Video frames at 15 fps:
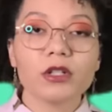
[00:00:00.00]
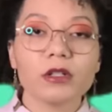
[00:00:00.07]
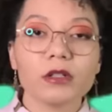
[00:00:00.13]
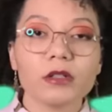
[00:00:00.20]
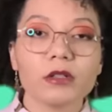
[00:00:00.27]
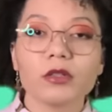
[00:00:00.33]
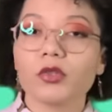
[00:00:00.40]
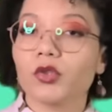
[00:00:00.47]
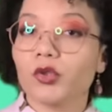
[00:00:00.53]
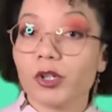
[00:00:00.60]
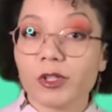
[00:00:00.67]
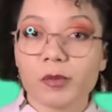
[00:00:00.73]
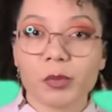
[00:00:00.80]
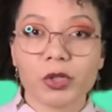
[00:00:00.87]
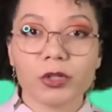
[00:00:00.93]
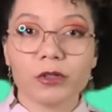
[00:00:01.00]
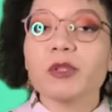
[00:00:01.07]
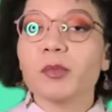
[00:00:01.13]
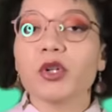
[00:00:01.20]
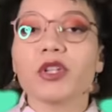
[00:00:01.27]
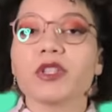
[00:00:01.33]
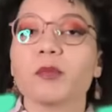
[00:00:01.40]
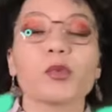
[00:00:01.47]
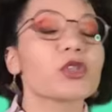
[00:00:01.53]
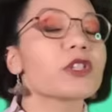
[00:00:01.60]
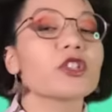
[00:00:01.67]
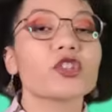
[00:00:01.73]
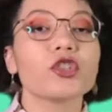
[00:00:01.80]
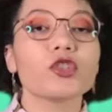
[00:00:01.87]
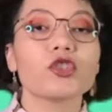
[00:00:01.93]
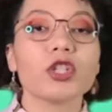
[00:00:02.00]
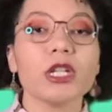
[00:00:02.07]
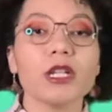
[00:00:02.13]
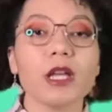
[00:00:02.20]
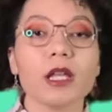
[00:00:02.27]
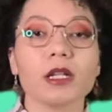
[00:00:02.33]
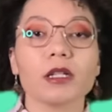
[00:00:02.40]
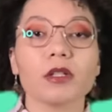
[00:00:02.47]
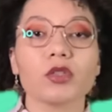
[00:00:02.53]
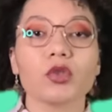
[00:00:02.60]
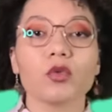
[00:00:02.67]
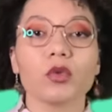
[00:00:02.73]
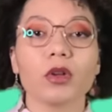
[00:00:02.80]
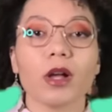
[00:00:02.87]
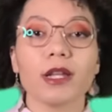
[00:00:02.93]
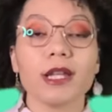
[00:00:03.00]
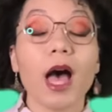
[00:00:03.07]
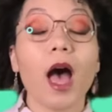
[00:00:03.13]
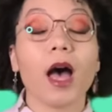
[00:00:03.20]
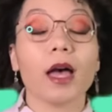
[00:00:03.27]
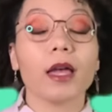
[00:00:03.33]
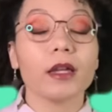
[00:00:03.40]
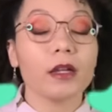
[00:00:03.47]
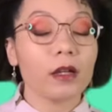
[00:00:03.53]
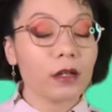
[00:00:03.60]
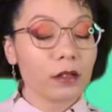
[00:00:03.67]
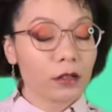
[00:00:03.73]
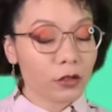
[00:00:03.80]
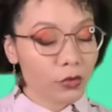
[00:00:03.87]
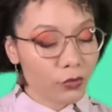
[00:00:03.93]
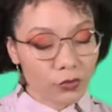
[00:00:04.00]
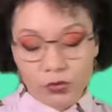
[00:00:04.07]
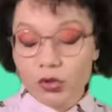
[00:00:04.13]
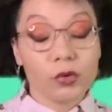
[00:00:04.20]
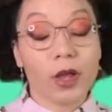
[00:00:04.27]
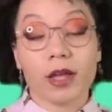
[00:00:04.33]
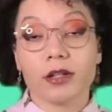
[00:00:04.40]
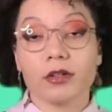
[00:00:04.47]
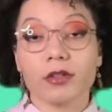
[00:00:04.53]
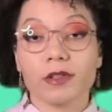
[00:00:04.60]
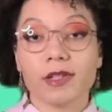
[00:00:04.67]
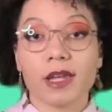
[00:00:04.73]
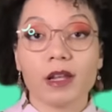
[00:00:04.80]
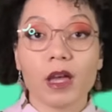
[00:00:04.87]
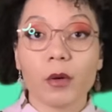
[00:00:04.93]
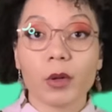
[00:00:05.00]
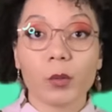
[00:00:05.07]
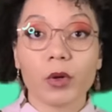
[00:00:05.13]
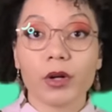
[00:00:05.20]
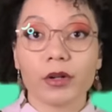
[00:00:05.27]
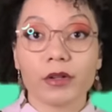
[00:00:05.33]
Enter CRISPR. CRISPR is a precision gene editing tool, and I do not understand how it